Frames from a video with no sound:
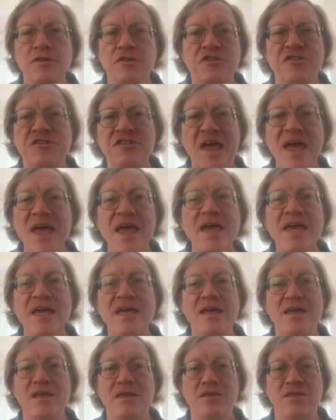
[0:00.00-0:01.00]

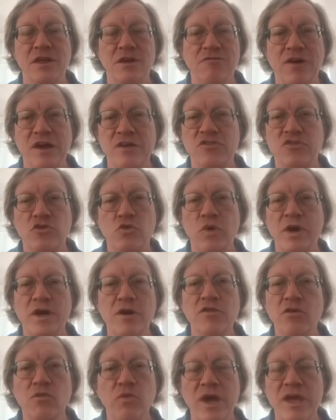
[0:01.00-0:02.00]
say that if I
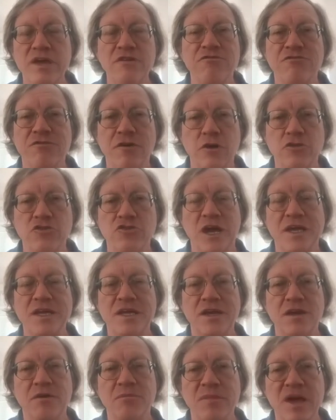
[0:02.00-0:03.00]
square the wave function, I
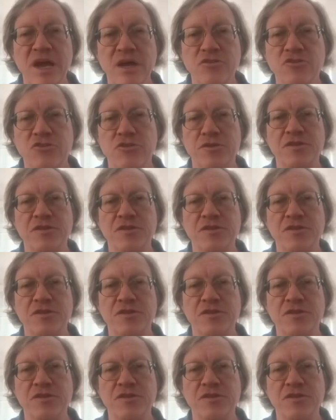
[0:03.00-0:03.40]
get a measure,